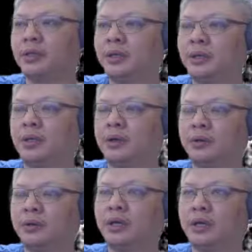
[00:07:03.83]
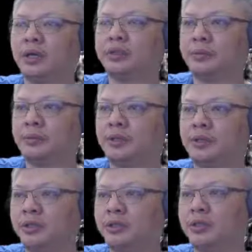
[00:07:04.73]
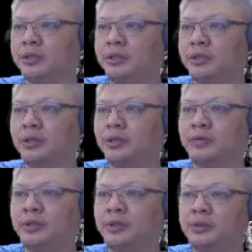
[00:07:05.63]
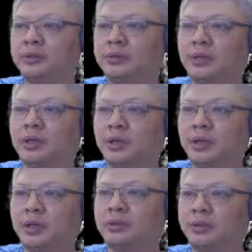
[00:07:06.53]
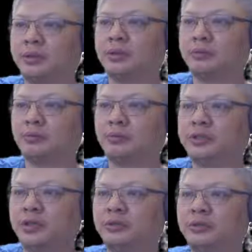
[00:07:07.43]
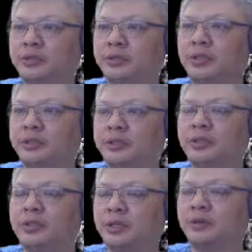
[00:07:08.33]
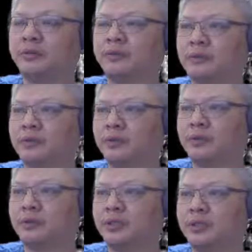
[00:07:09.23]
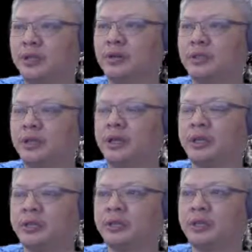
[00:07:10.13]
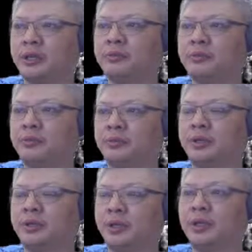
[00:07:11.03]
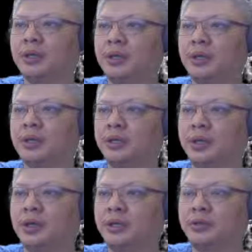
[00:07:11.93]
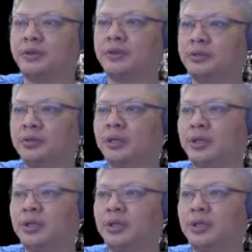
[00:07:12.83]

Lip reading: Now, as I mentioned in other earlier videos, one general tendency of opposite direction cannons game would be eventually